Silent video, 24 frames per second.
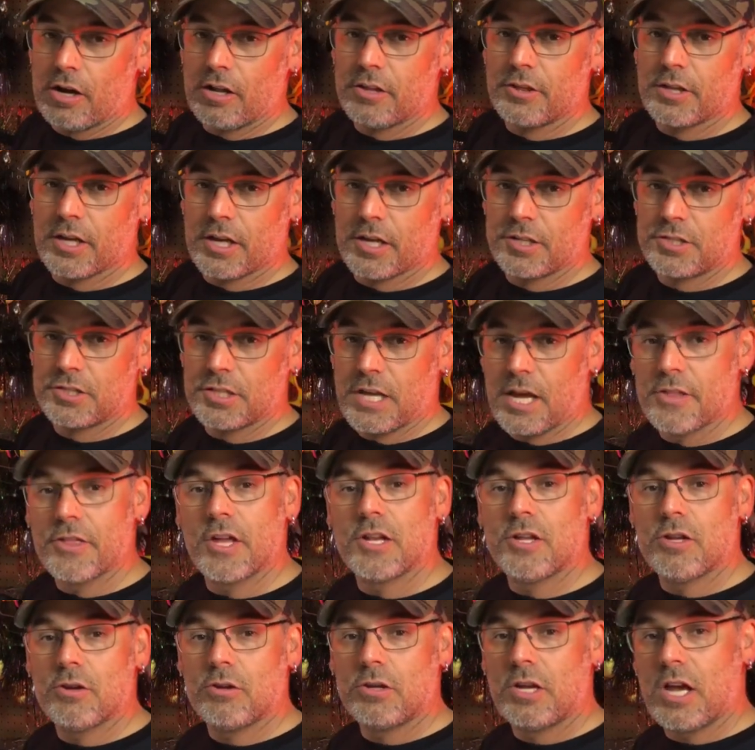of this, and
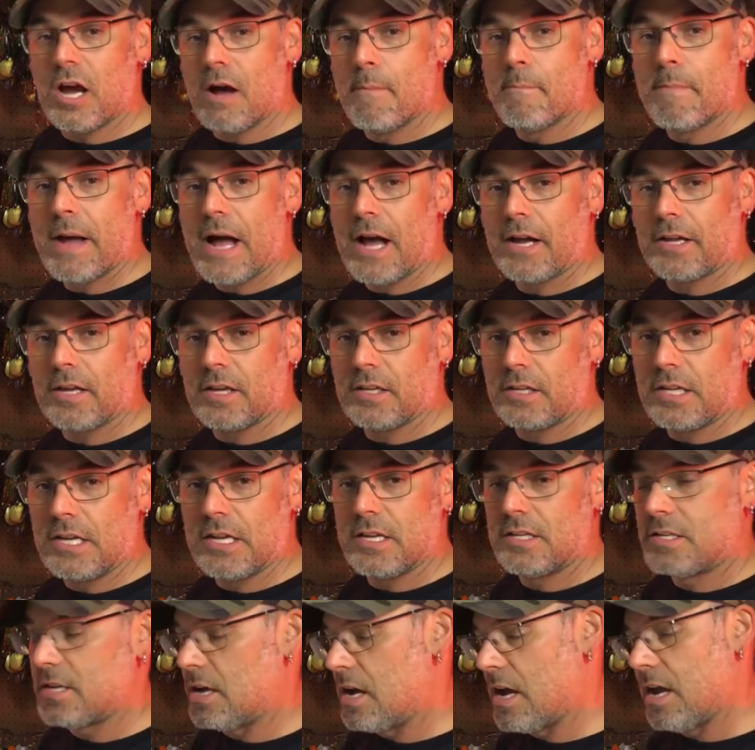then you can come back at
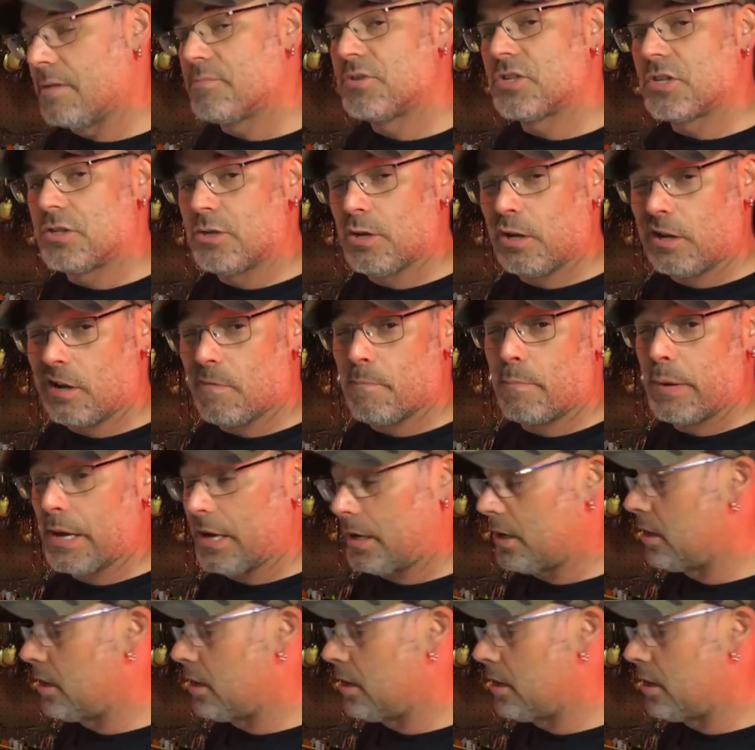key times and you can pick